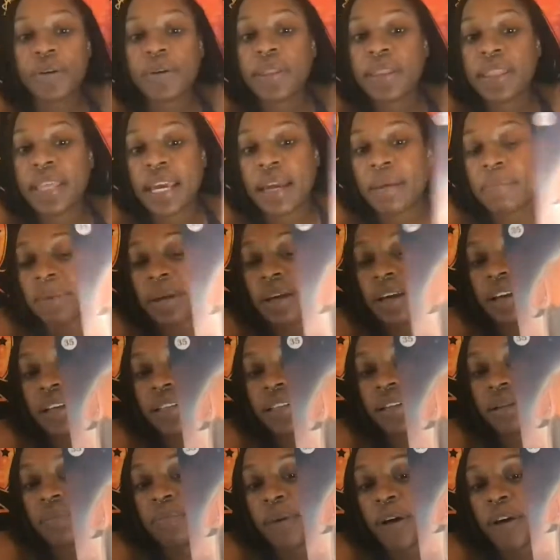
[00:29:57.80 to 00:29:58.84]
would think because
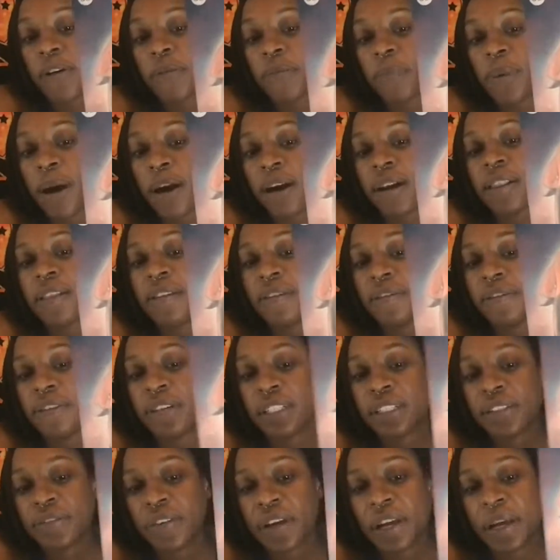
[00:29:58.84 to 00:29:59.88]
they're both part of the
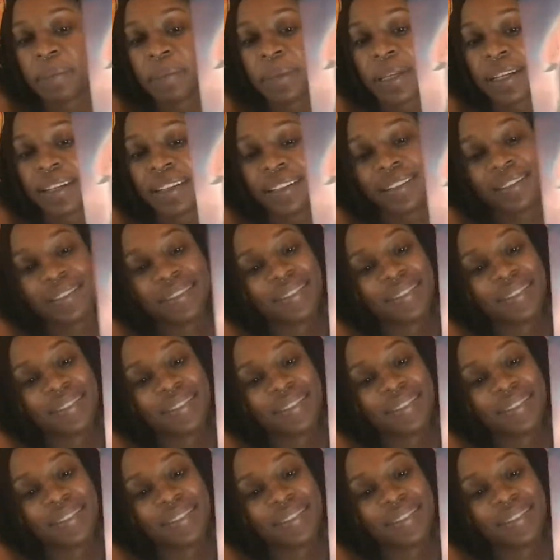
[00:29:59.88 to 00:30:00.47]
fish family.